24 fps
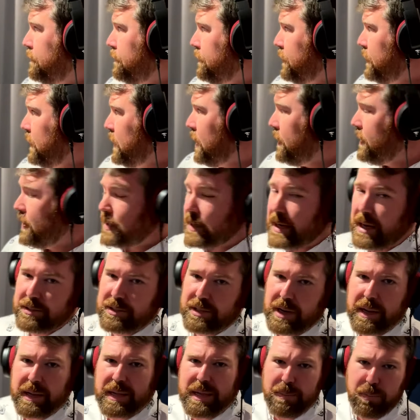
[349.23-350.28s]
the
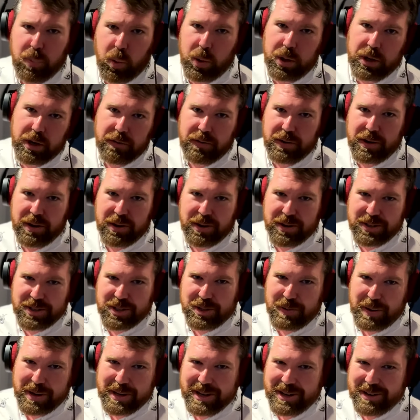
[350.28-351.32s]
Townsend. I keep pointing over here because
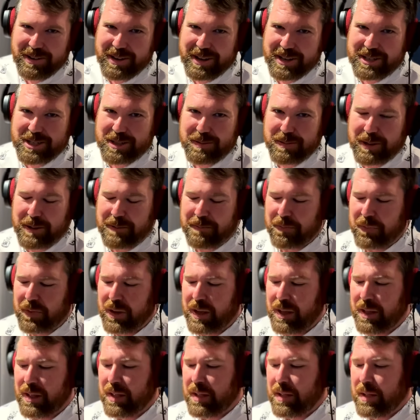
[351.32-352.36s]
it's right here next to me.
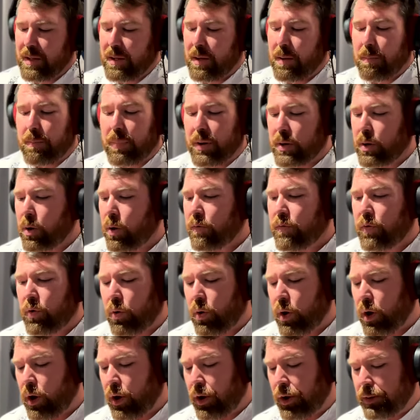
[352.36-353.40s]
But
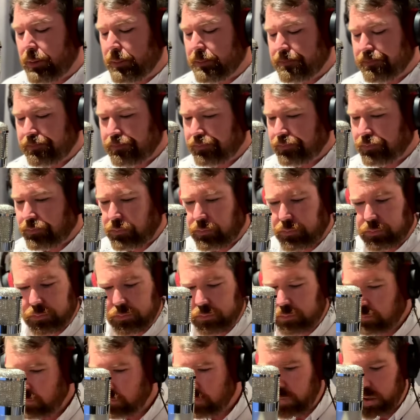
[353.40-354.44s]
overall,
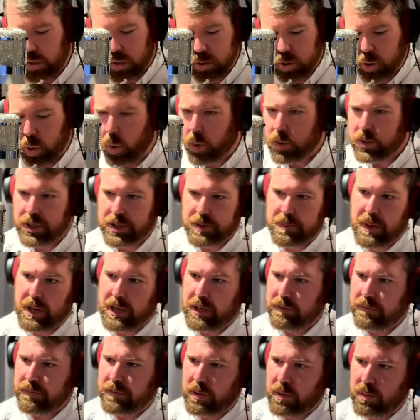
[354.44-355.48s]
gorgeous
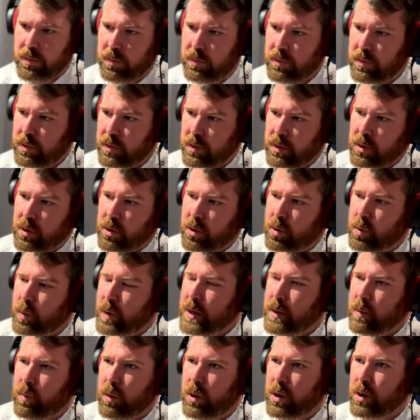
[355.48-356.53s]
microphone,
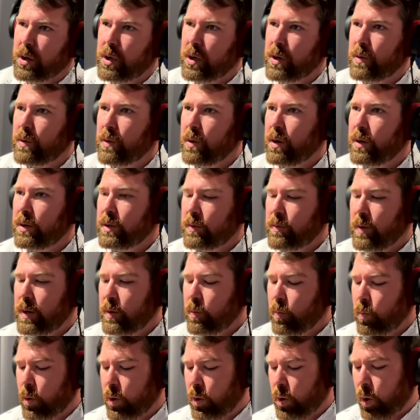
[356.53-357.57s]
great
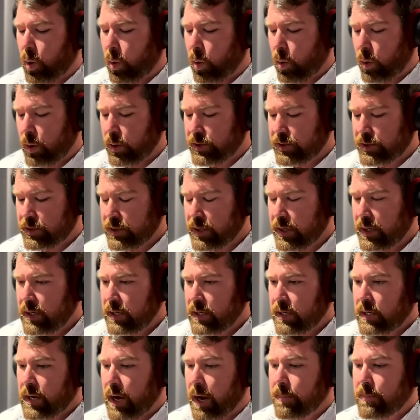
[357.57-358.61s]
workhorse.
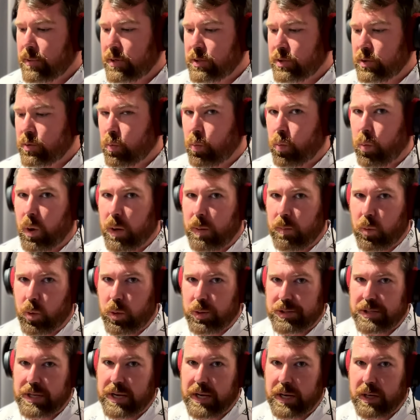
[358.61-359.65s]
I'm going to do one more
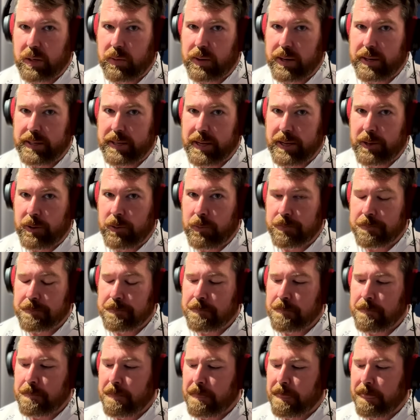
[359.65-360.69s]
take right now,
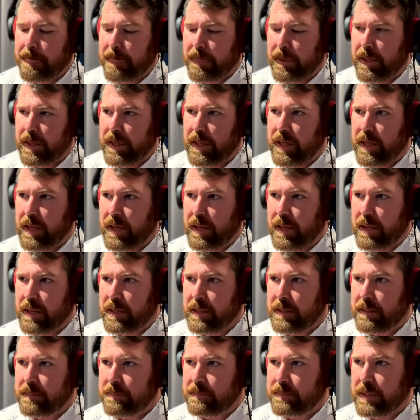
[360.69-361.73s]

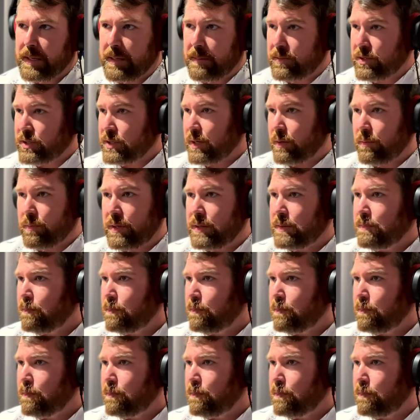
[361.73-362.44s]
and I'm just going to read